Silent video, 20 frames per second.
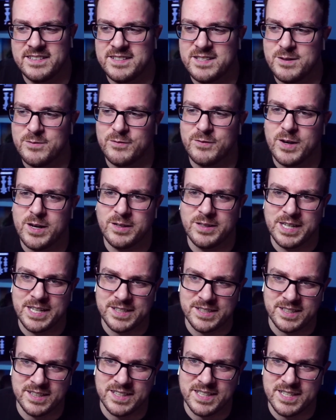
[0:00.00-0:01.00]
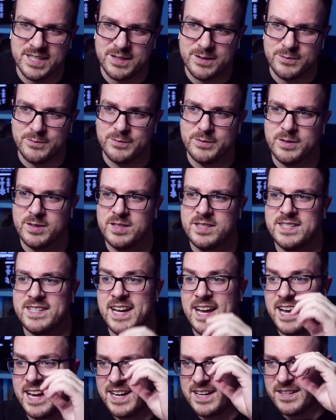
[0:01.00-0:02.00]
You fall out of love, you
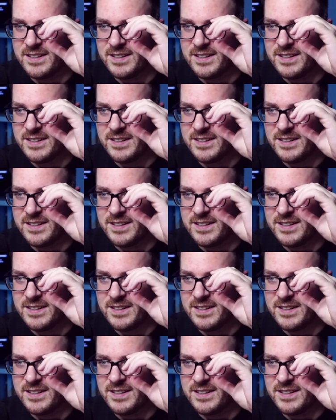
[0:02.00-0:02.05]
hate